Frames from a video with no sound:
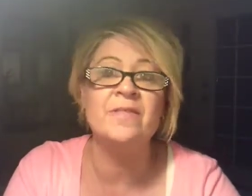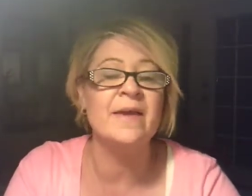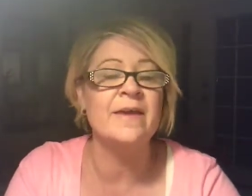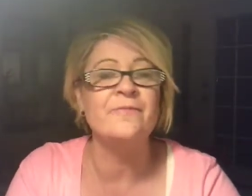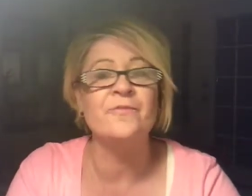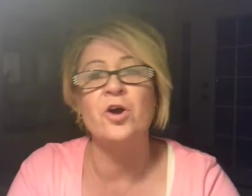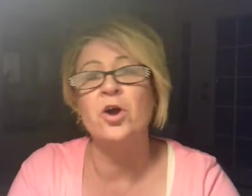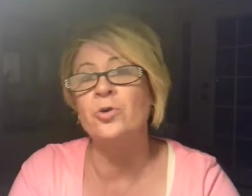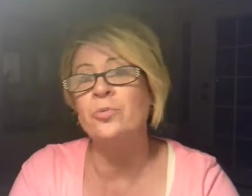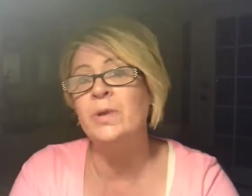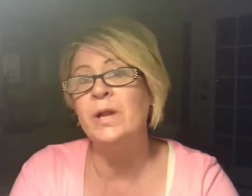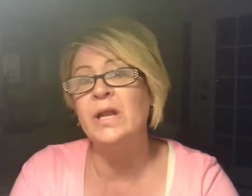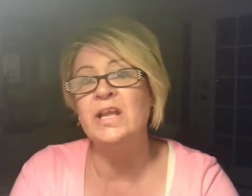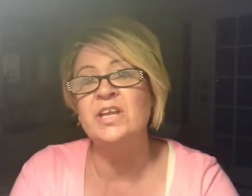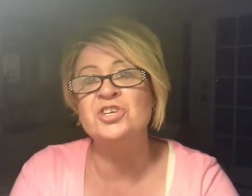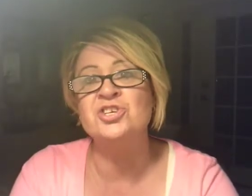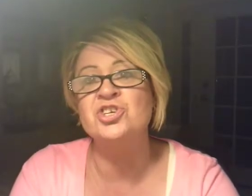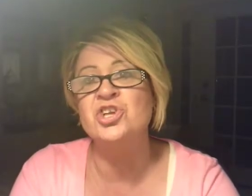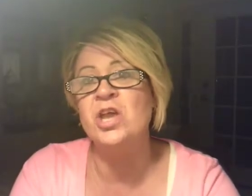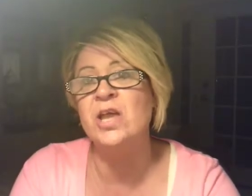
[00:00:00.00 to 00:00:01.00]
They've
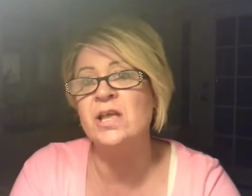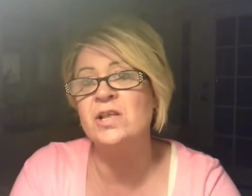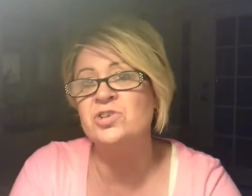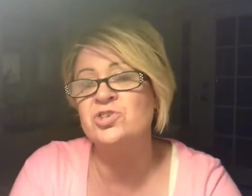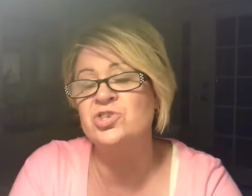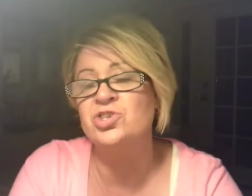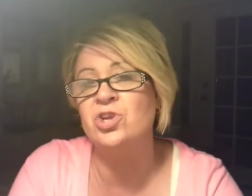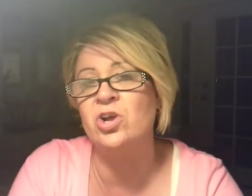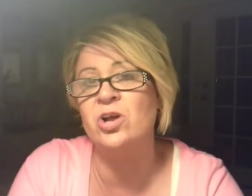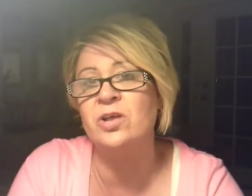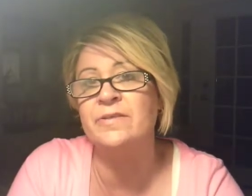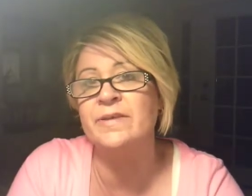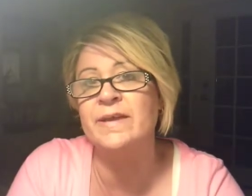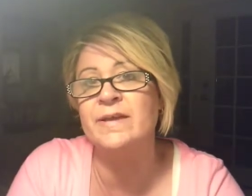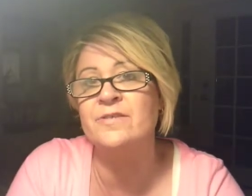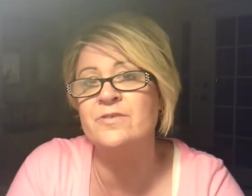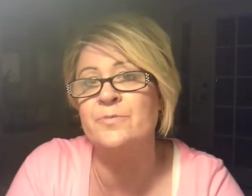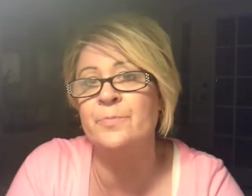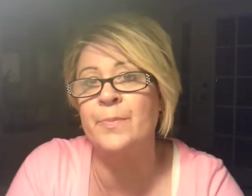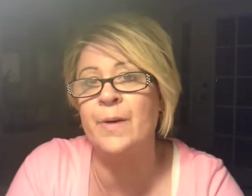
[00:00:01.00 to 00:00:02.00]
already changed all the
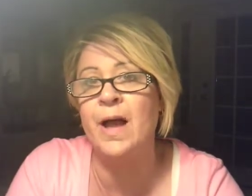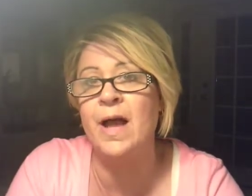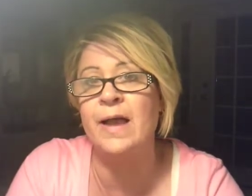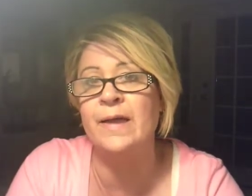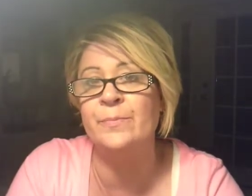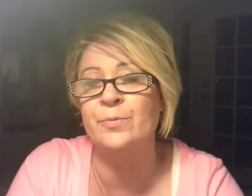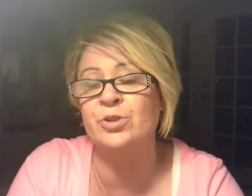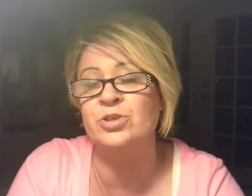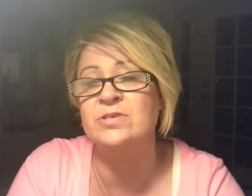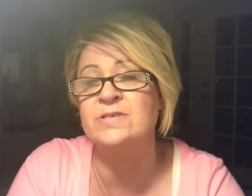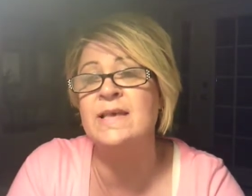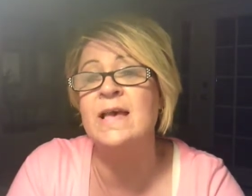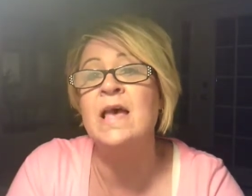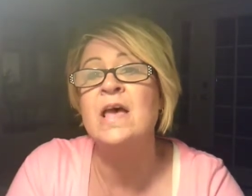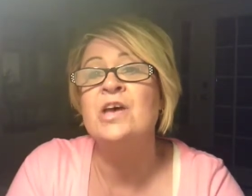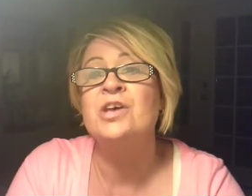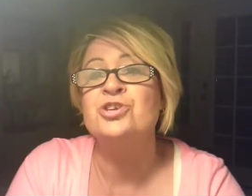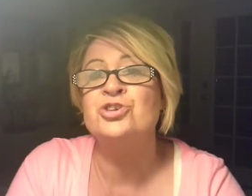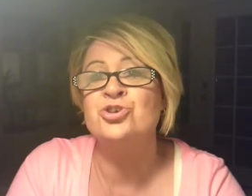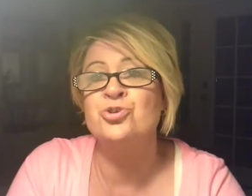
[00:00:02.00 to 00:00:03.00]
other Bibles
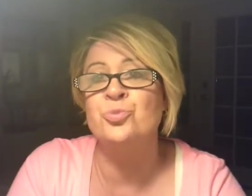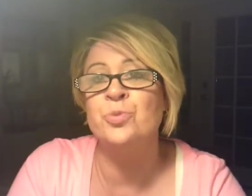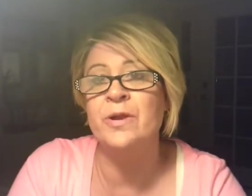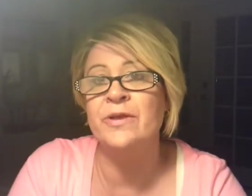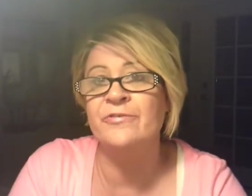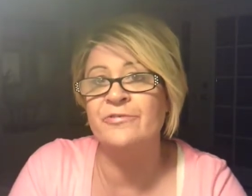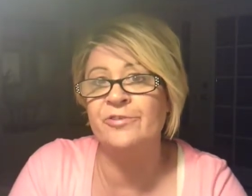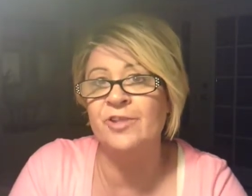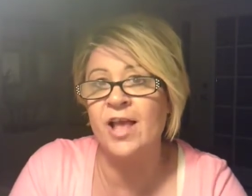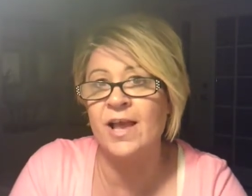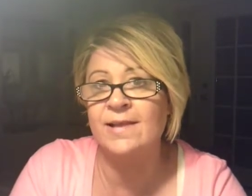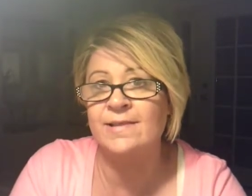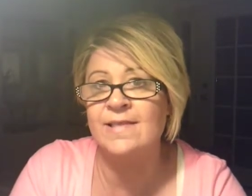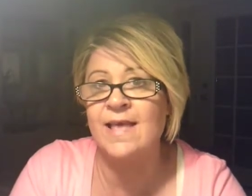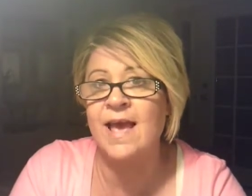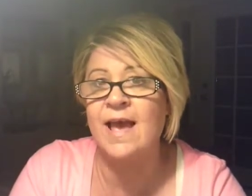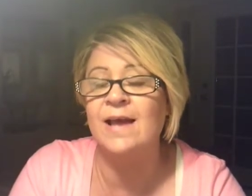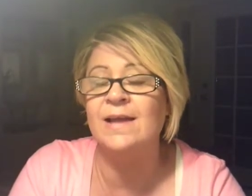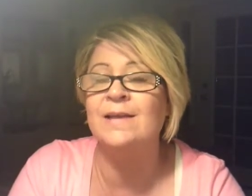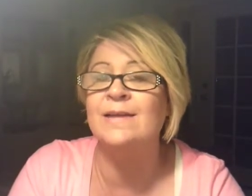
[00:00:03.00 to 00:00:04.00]
to reflect
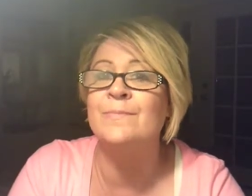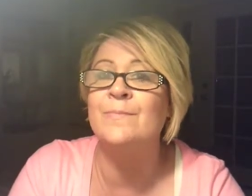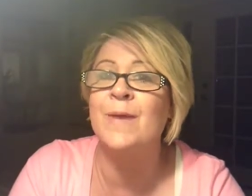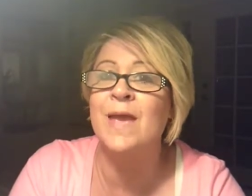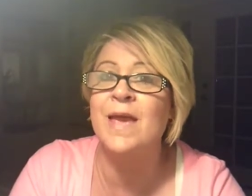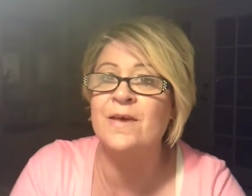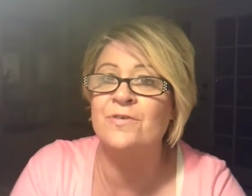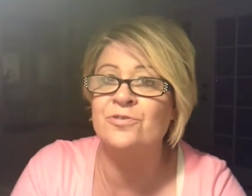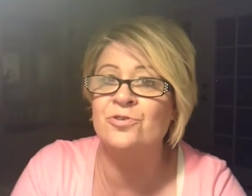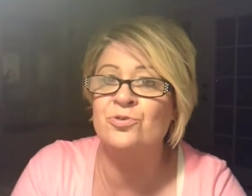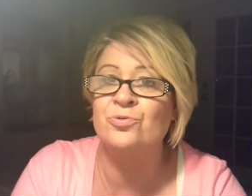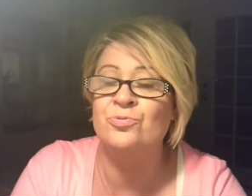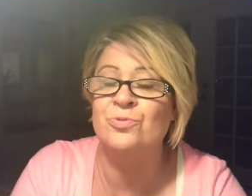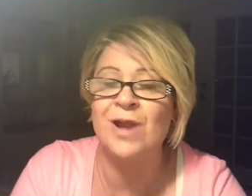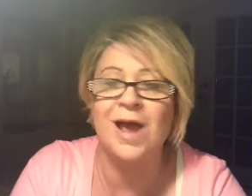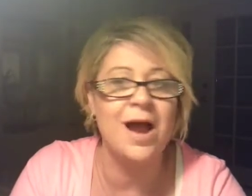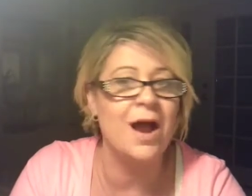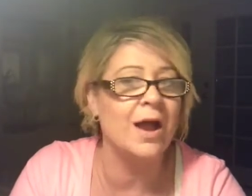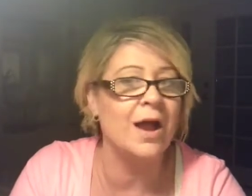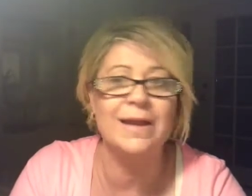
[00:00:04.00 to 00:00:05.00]
that in Matthew
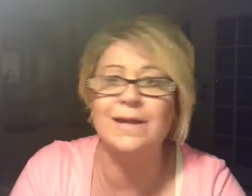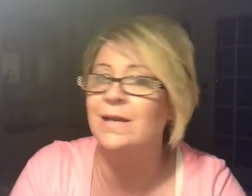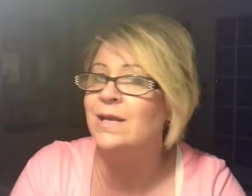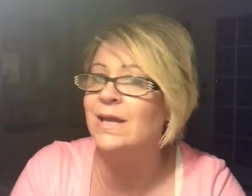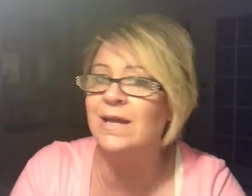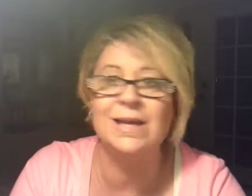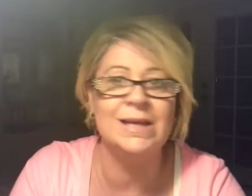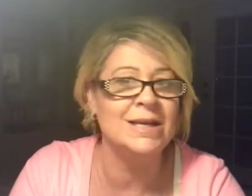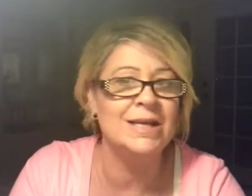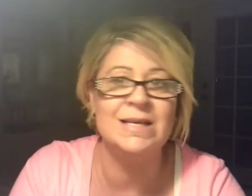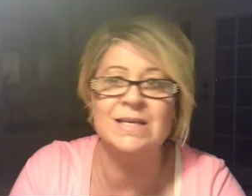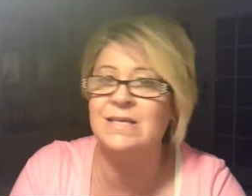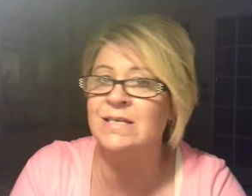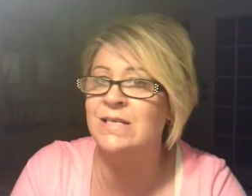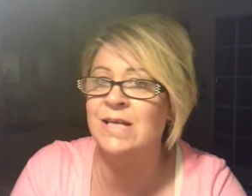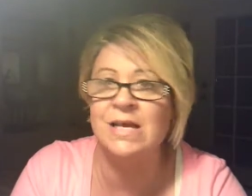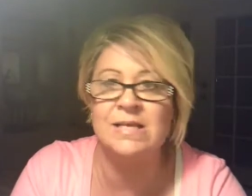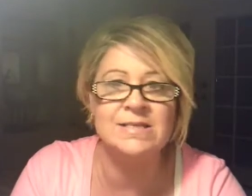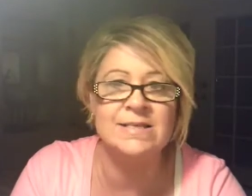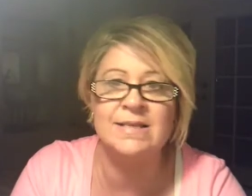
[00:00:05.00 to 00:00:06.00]
9, and it
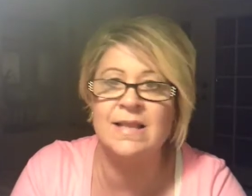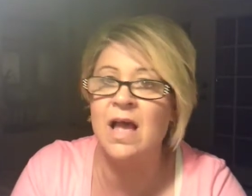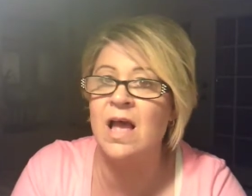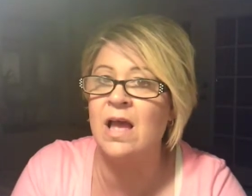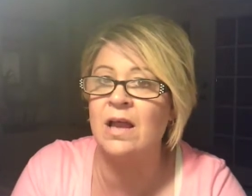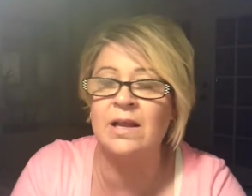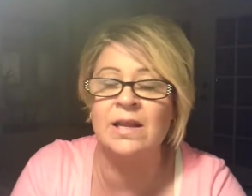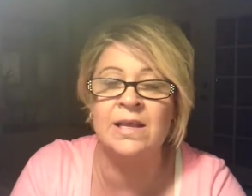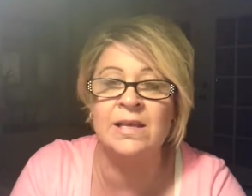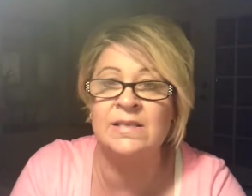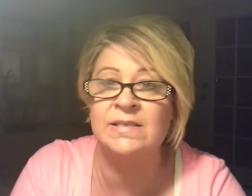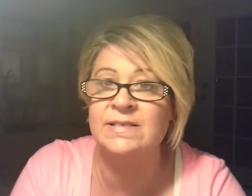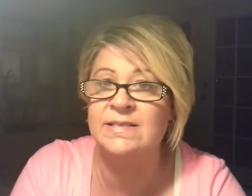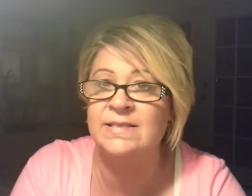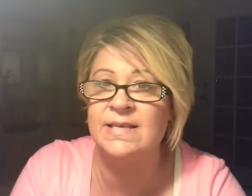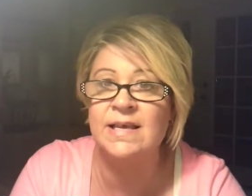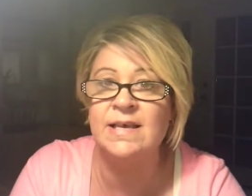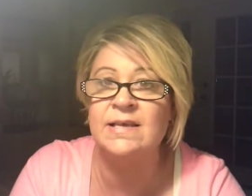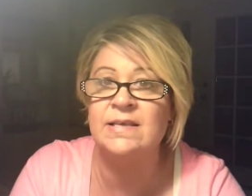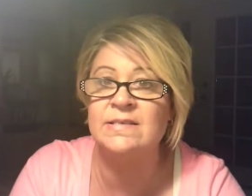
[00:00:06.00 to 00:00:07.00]
does not
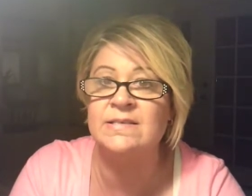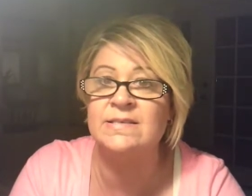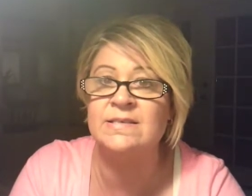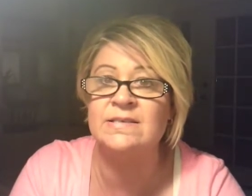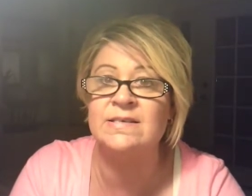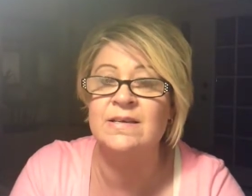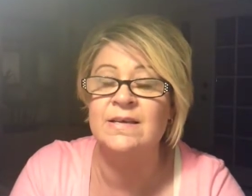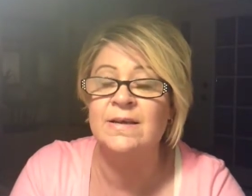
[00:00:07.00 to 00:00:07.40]
exist.